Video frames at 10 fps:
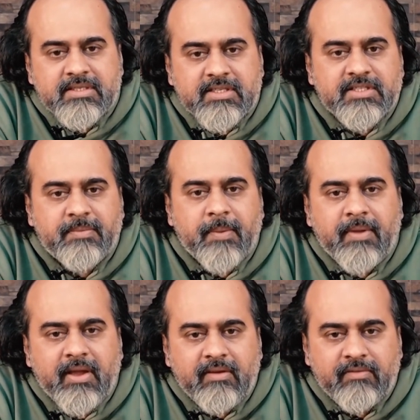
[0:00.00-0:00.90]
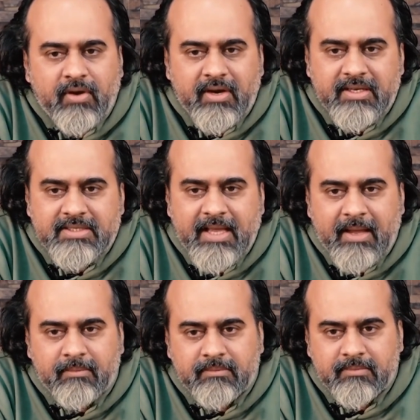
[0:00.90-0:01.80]
just preparing for an
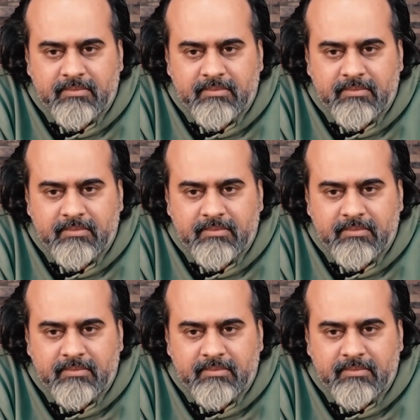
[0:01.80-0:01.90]
exam